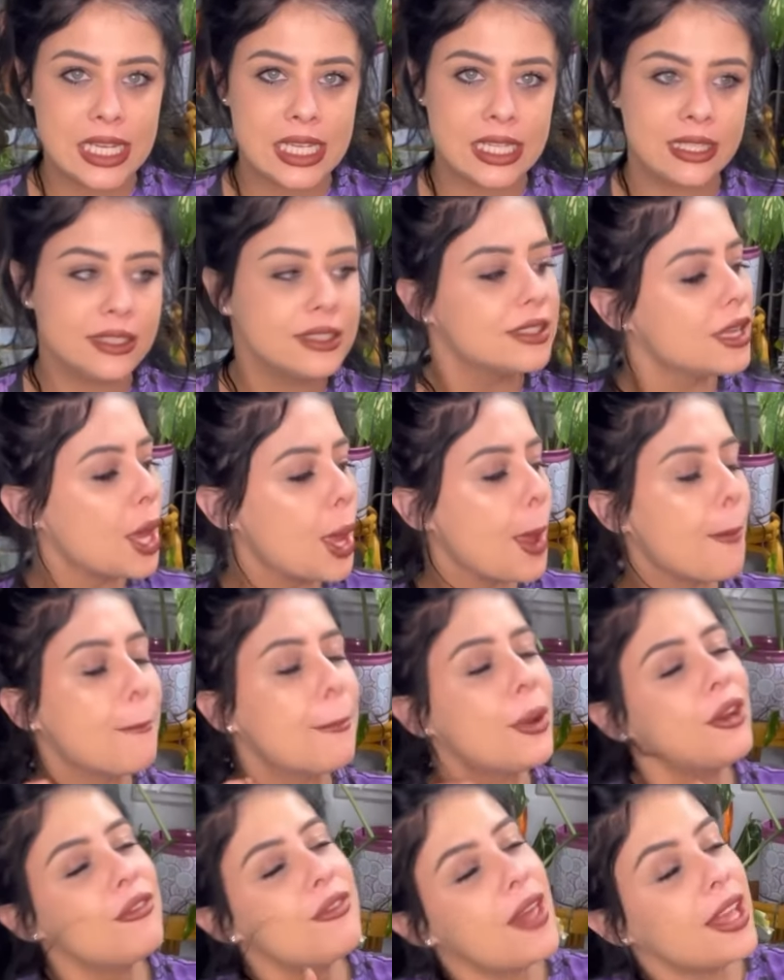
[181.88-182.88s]
is
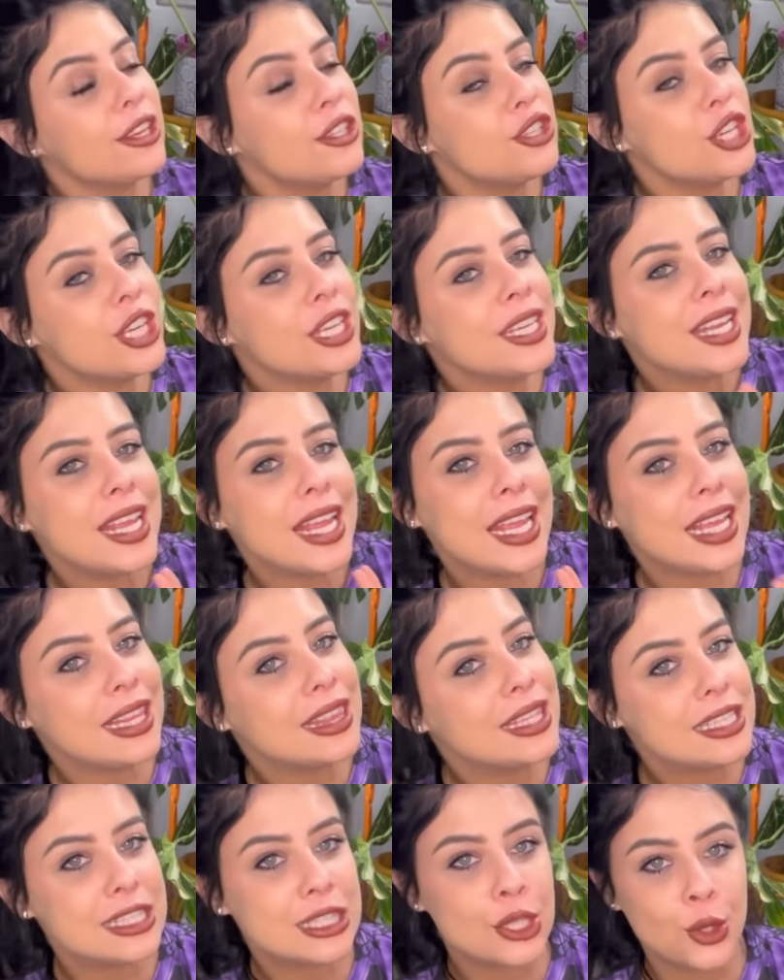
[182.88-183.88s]
perfection
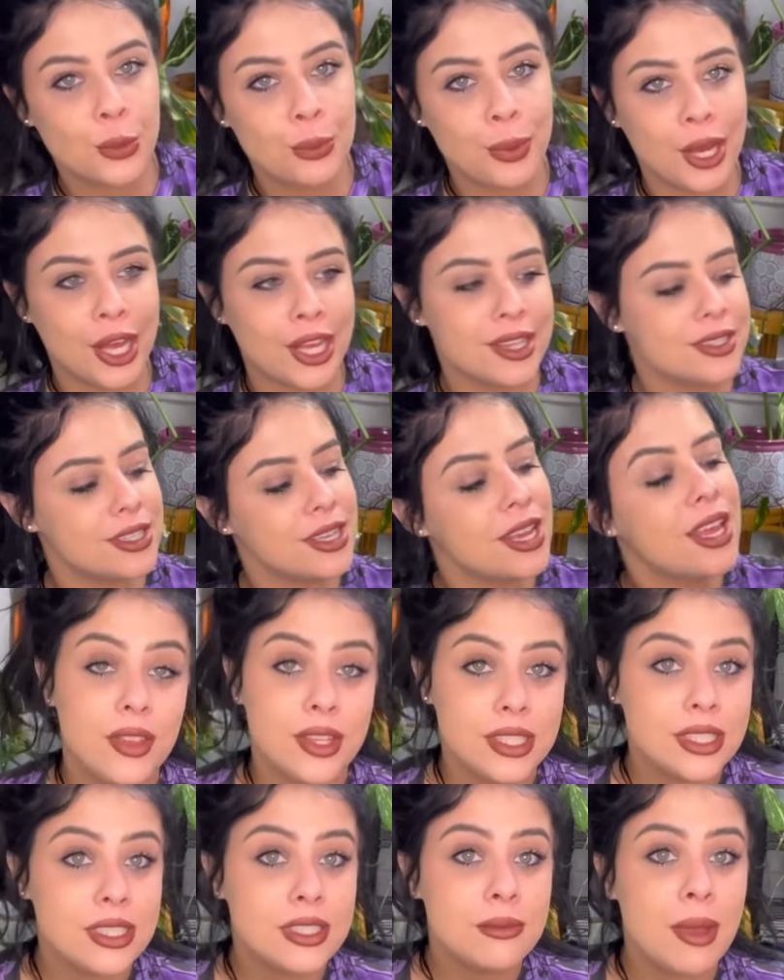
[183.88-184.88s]
in this little pot.
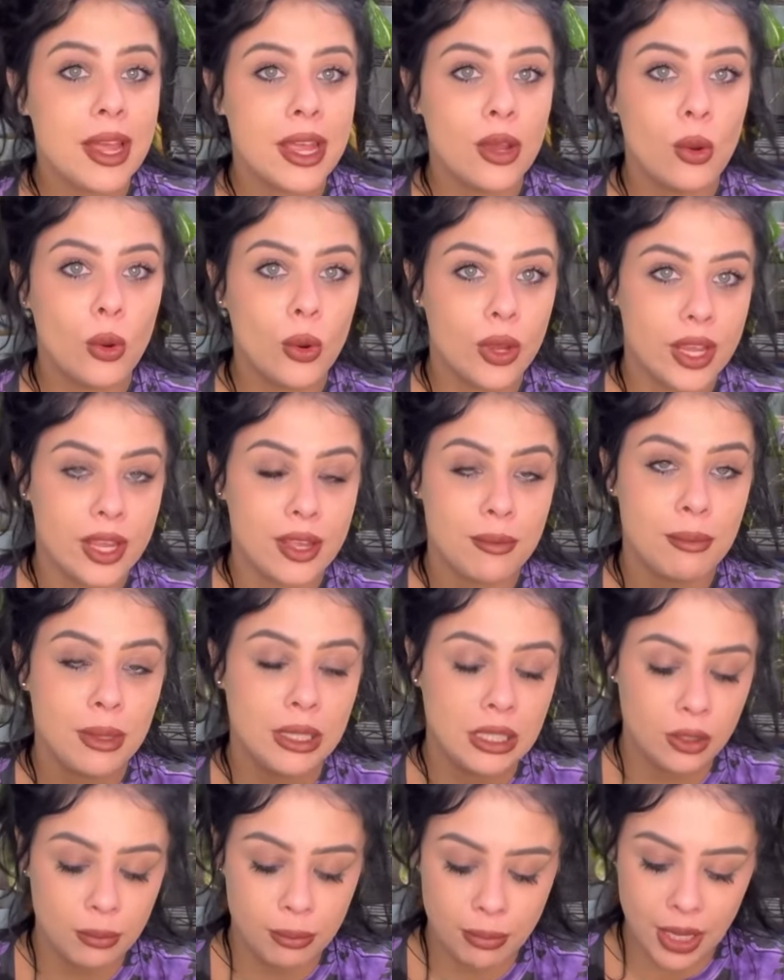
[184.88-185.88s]
This is my Hoya
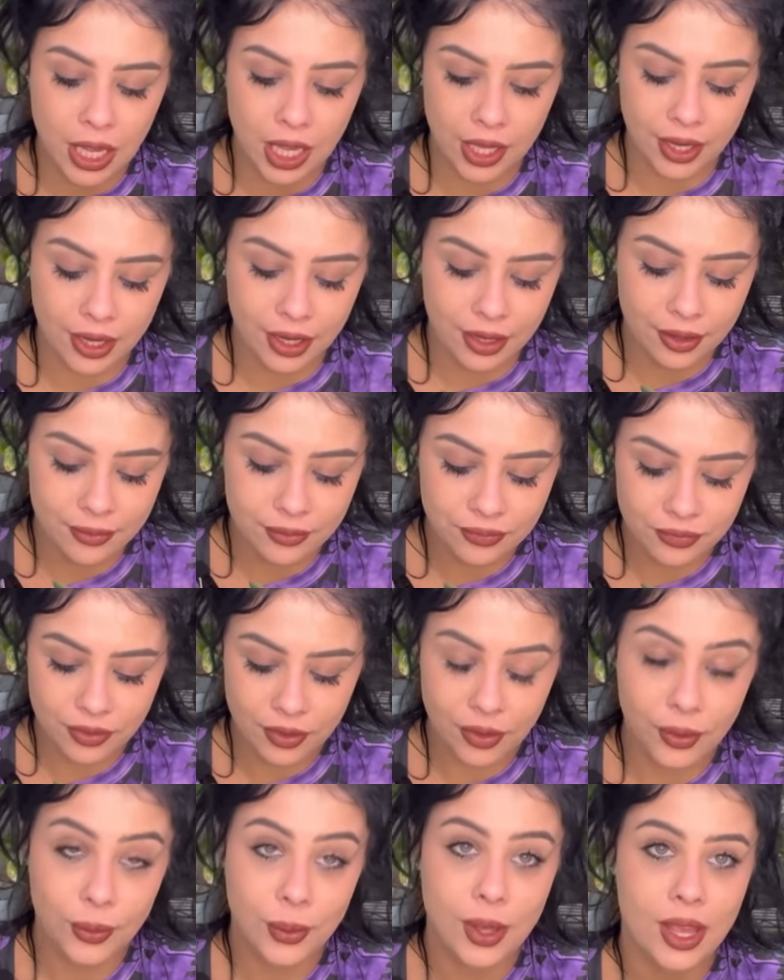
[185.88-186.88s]
bilobata,
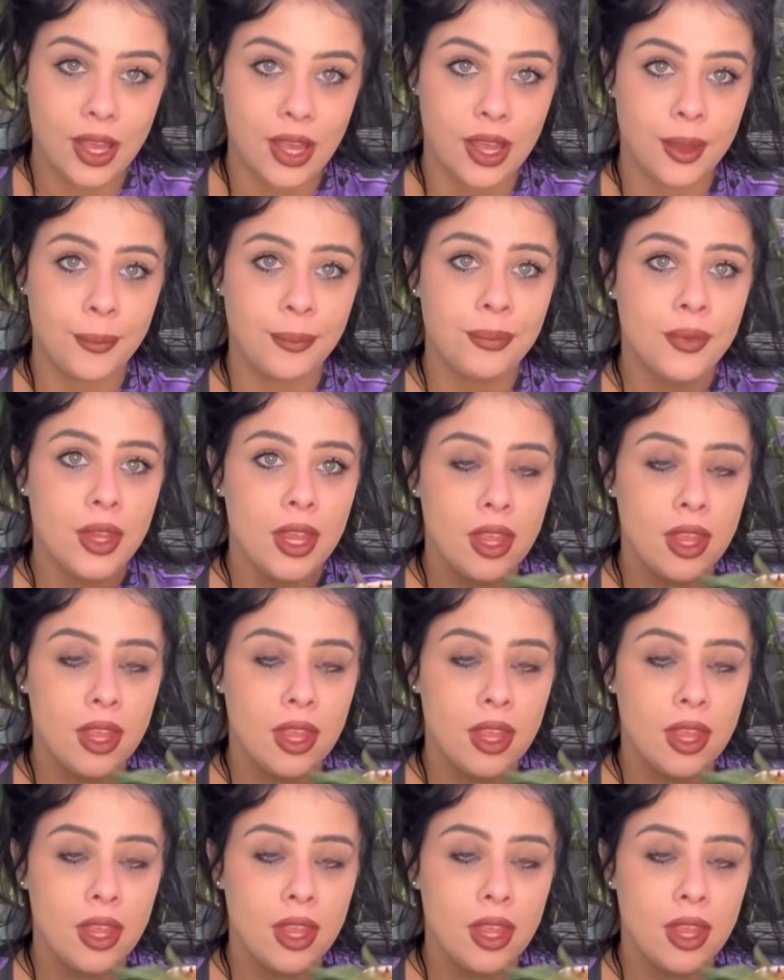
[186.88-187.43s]
okay?